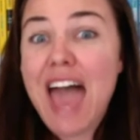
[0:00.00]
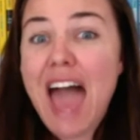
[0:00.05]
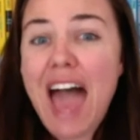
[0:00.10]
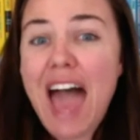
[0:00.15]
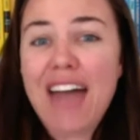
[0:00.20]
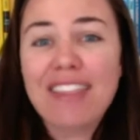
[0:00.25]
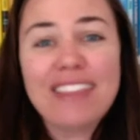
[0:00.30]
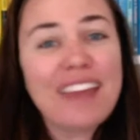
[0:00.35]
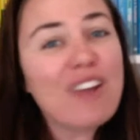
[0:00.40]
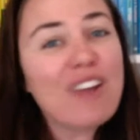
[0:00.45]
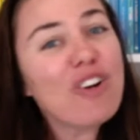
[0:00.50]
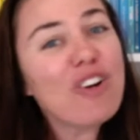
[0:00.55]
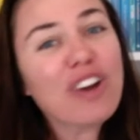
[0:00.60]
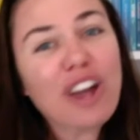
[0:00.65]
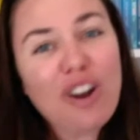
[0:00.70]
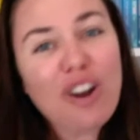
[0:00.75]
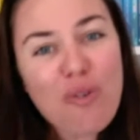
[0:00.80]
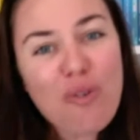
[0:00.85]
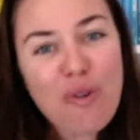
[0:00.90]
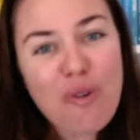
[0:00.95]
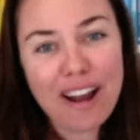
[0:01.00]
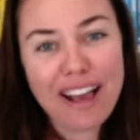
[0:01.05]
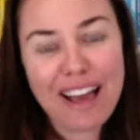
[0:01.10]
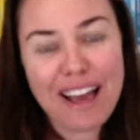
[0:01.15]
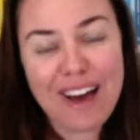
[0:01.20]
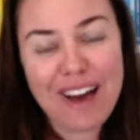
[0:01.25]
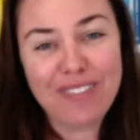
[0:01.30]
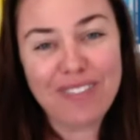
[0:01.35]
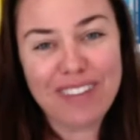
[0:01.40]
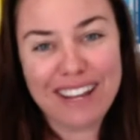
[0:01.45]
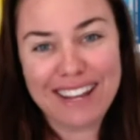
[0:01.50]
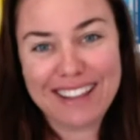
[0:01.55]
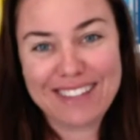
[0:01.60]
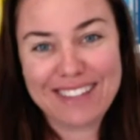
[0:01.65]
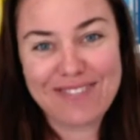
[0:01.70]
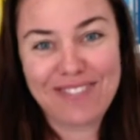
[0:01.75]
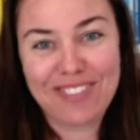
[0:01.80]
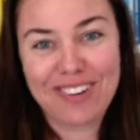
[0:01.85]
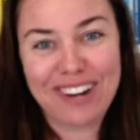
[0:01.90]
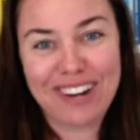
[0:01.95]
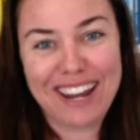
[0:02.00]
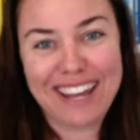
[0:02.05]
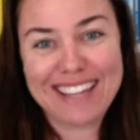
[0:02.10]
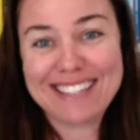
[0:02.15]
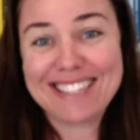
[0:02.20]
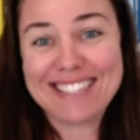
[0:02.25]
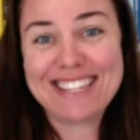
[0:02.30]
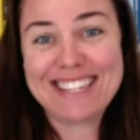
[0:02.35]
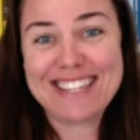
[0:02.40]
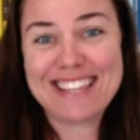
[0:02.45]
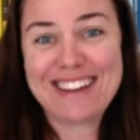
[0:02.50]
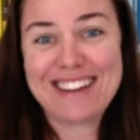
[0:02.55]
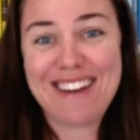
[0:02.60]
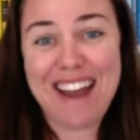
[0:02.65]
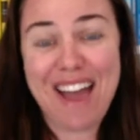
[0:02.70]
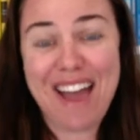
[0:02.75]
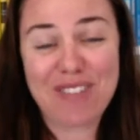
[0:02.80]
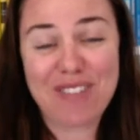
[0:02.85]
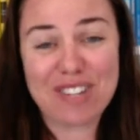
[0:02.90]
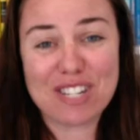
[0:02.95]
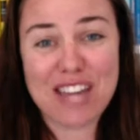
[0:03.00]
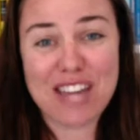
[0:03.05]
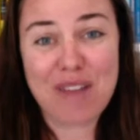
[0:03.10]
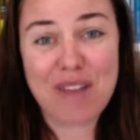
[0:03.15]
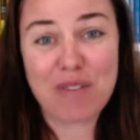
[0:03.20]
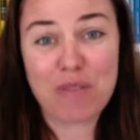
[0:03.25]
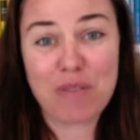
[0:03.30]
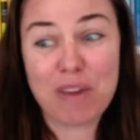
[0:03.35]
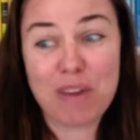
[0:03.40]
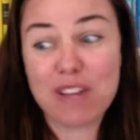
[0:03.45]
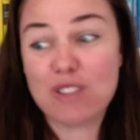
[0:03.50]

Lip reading: and they're not going to want to come in the morning and sit there and have a chat with me.